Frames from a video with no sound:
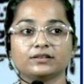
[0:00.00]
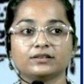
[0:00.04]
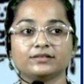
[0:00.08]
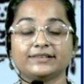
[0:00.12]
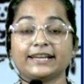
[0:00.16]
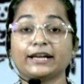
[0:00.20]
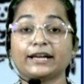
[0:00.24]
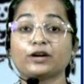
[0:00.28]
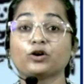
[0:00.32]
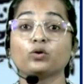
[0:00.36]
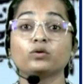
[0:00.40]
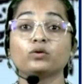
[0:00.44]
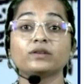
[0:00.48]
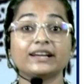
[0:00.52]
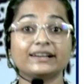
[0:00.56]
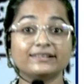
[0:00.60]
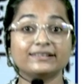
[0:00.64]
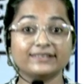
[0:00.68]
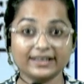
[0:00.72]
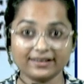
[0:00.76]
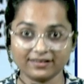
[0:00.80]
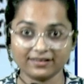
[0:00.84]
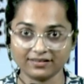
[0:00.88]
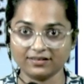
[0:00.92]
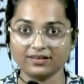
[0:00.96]

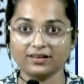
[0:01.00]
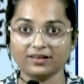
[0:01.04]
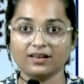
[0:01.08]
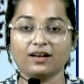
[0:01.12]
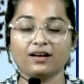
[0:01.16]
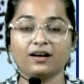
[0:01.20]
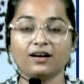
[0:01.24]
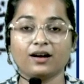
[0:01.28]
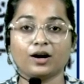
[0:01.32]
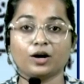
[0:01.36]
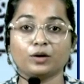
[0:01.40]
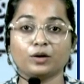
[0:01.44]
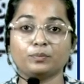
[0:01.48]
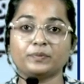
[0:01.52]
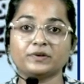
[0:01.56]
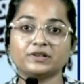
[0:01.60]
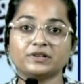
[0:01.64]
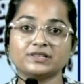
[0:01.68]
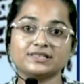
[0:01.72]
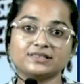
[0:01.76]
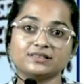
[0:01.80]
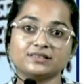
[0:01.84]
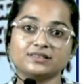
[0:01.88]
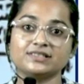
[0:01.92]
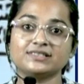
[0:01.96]
decorating a
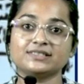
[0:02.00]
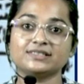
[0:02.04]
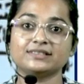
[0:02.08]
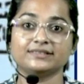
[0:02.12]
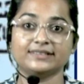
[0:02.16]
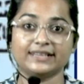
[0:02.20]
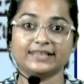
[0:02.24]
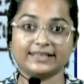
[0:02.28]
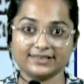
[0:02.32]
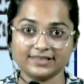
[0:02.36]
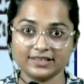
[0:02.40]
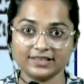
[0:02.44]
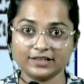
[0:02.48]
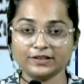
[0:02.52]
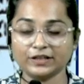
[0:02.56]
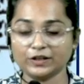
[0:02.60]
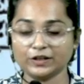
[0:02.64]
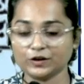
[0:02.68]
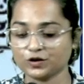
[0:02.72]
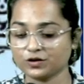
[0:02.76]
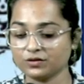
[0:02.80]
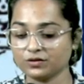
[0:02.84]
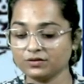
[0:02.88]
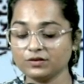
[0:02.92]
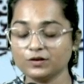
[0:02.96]
person's
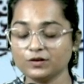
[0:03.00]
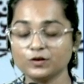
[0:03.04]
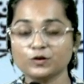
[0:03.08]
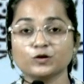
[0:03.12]
designation.